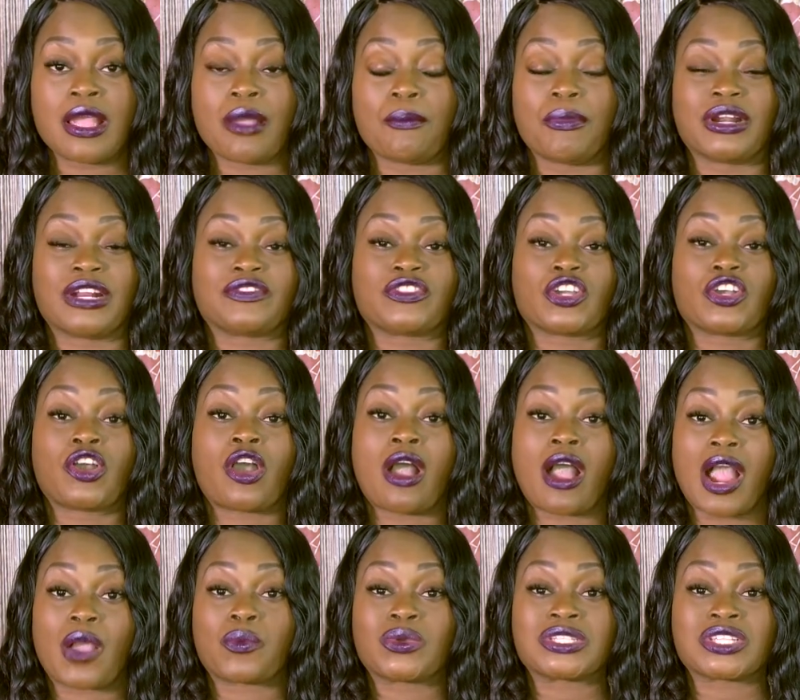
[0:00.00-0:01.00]
But if the
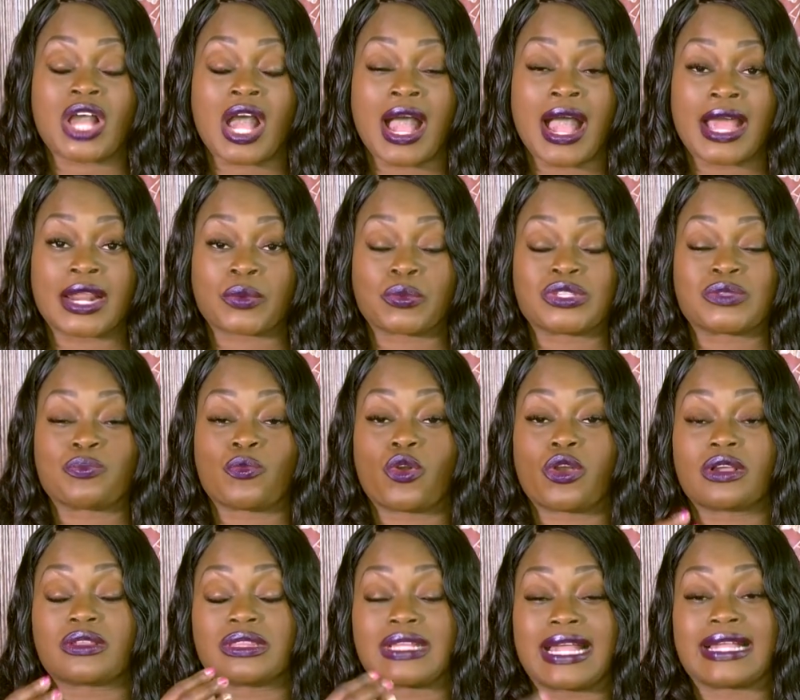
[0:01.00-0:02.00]
car was on, it was
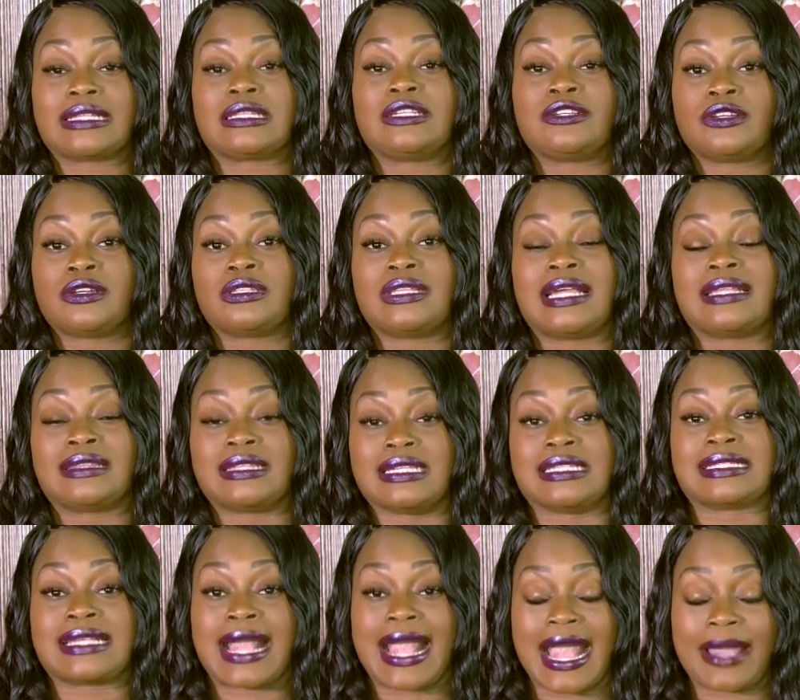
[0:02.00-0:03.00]
more likelihood that
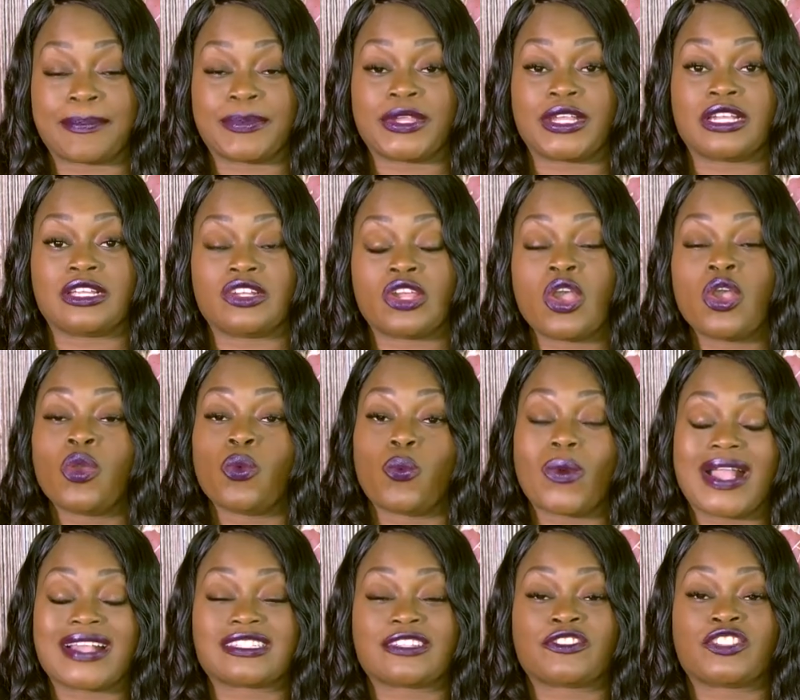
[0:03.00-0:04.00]
this happened.
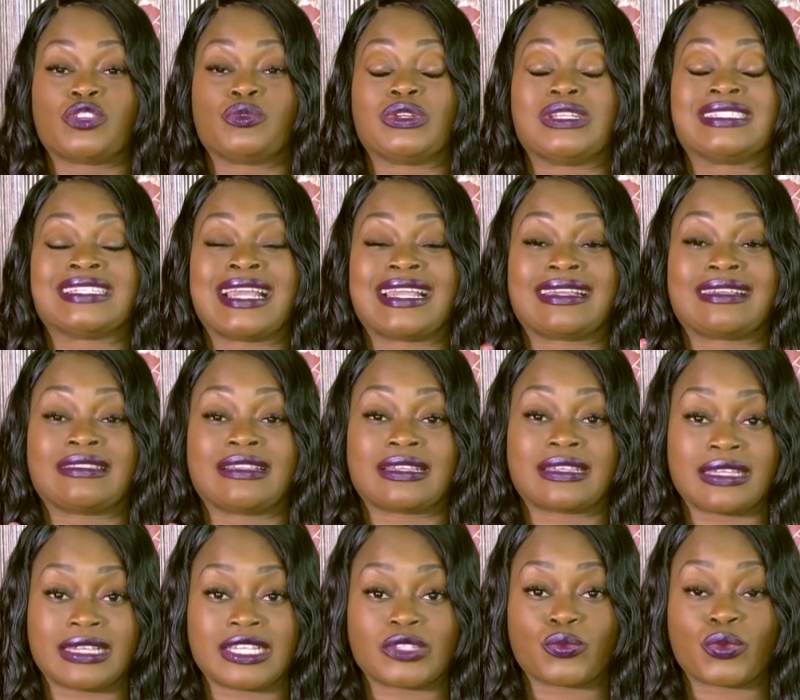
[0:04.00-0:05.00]
Whereas if she would have taken the
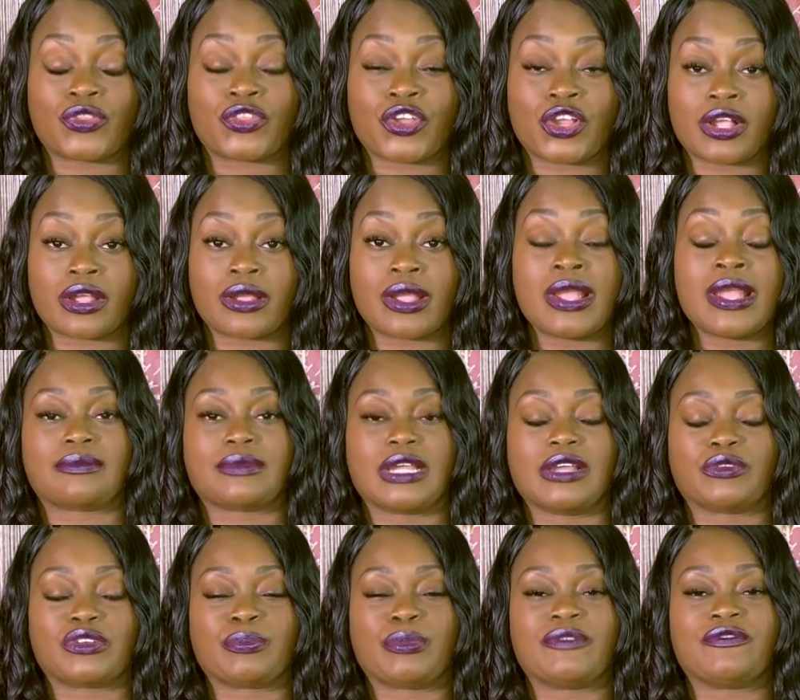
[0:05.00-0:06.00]
keys with her,
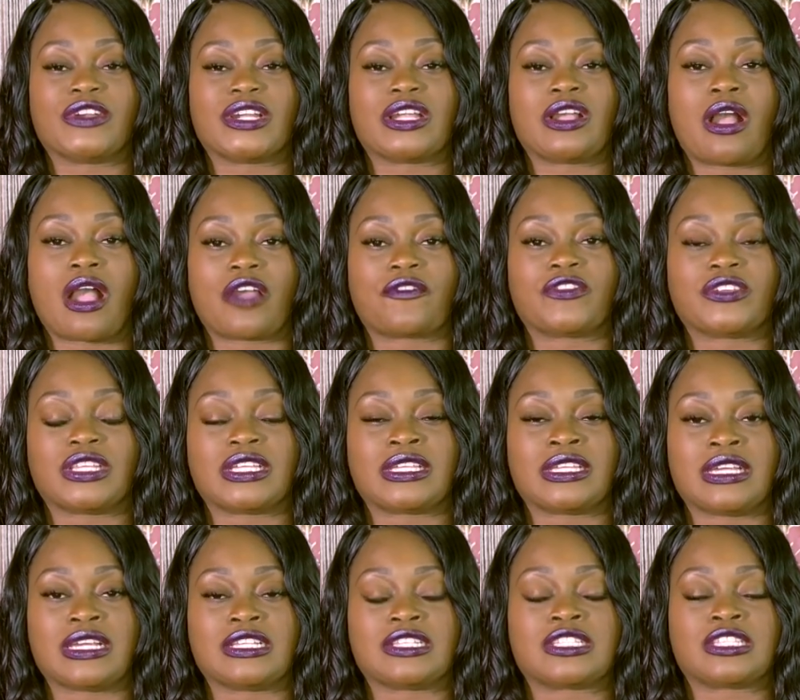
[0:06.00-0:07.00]
it would have been very hard for the
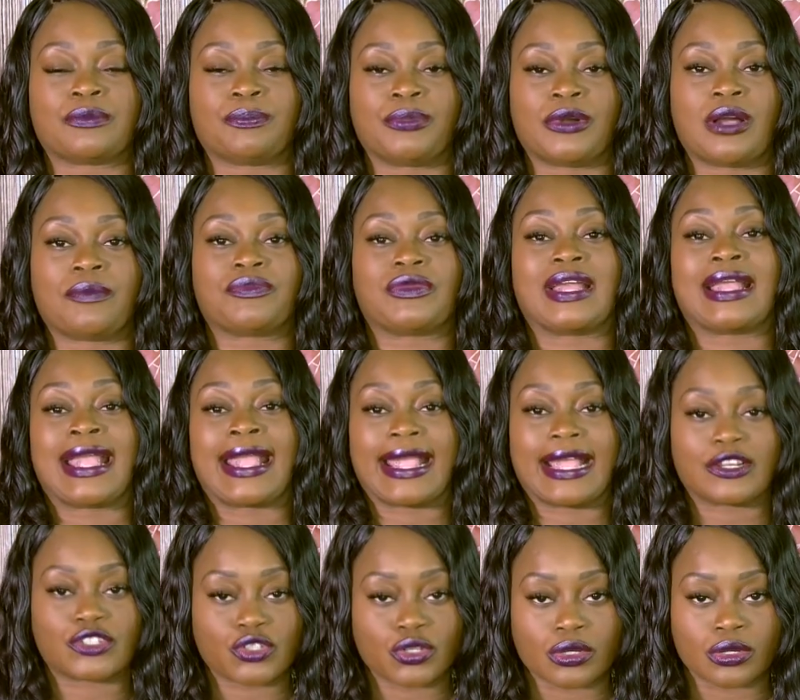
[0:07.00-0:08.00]
kids to bump the
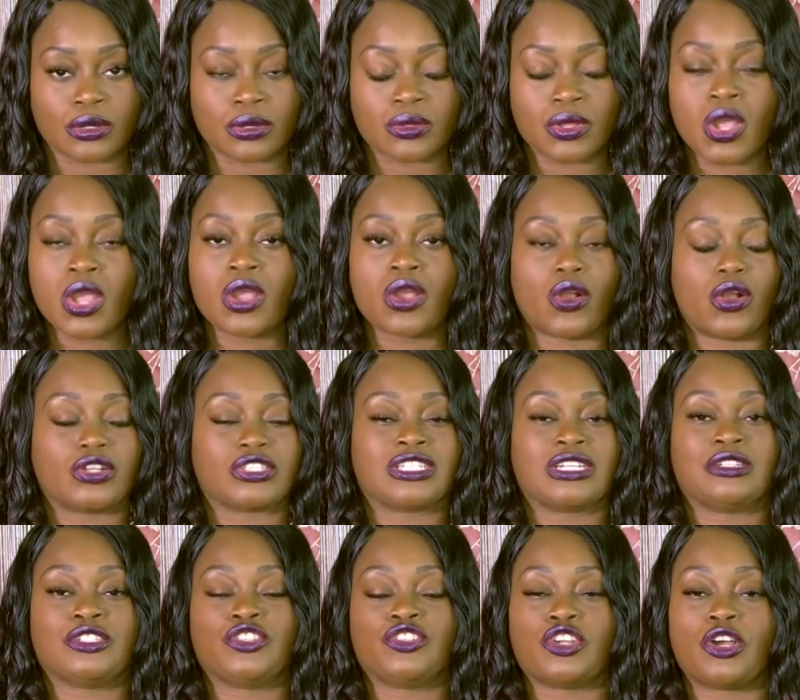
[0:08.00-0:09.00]
handle or
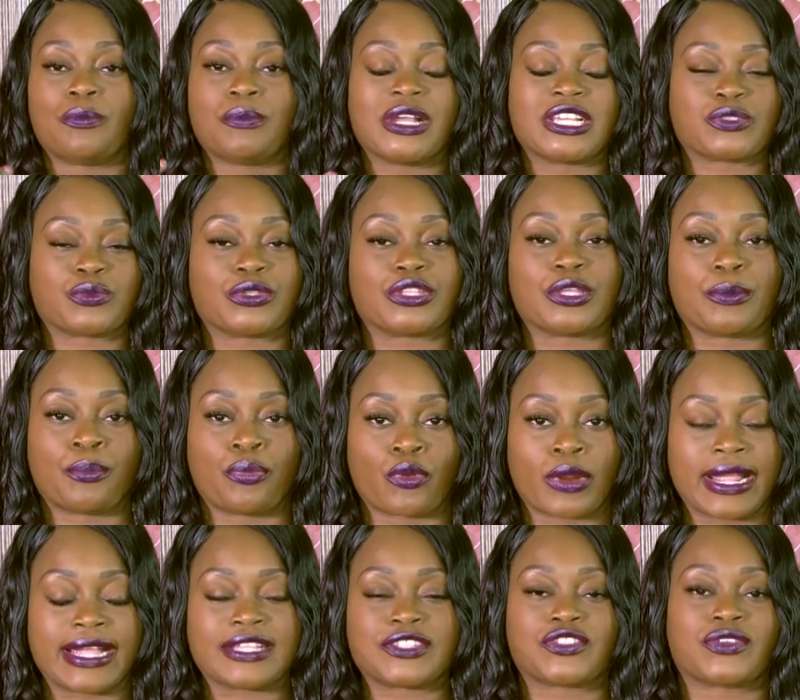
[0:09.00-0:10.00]
to, you know, mess with the
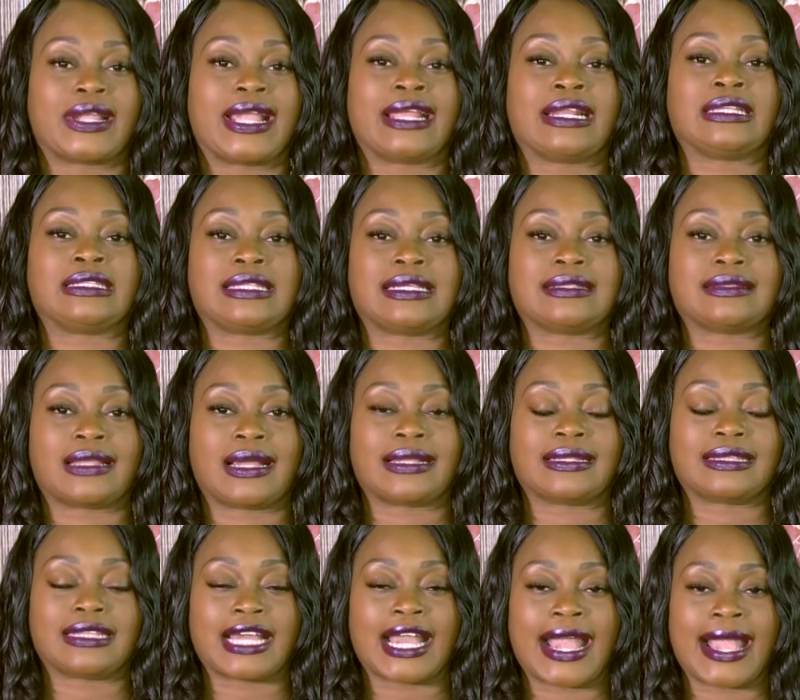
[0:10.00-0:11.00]
brakes or anything
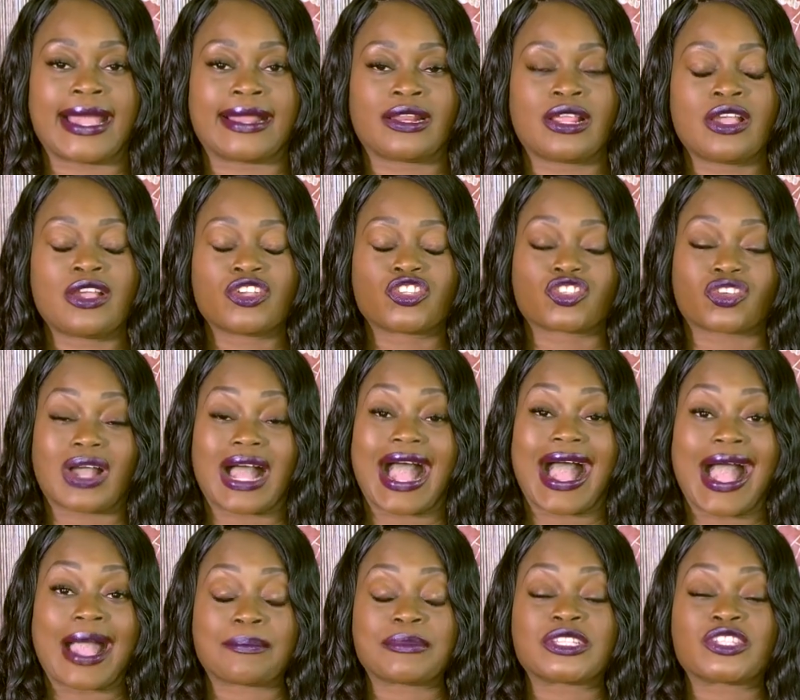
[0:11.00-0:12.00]
like that. So
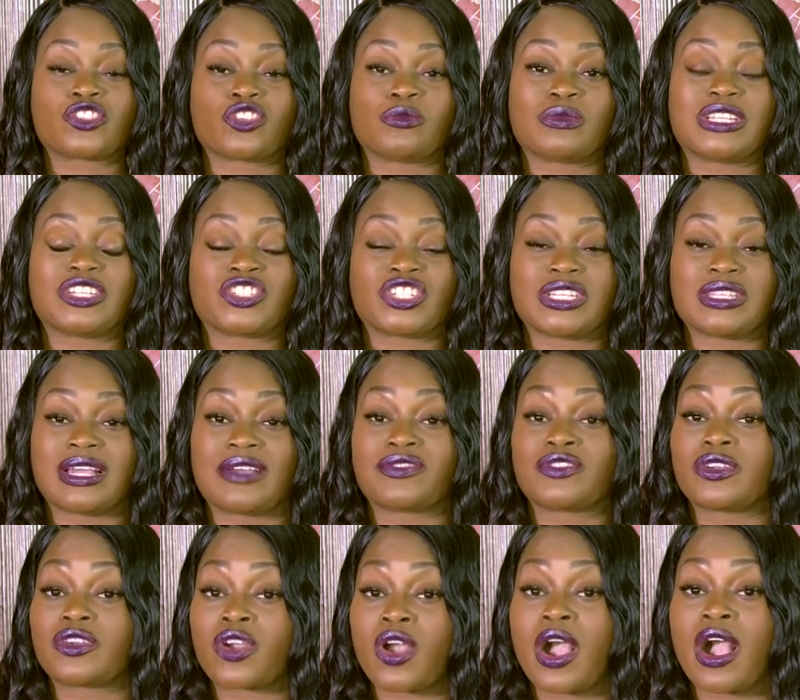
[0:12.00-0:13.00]
I'm assuming that she left
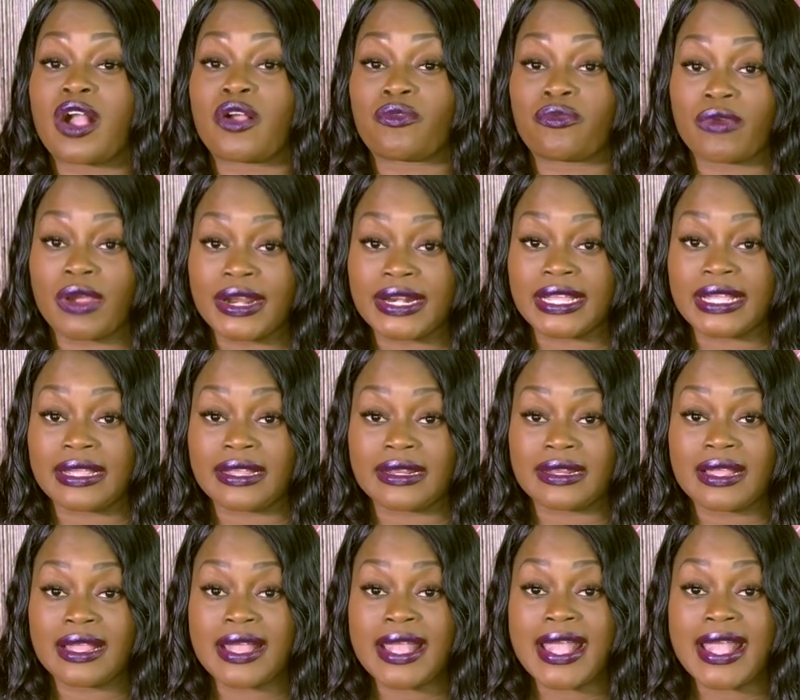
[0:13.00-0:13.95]
her car running.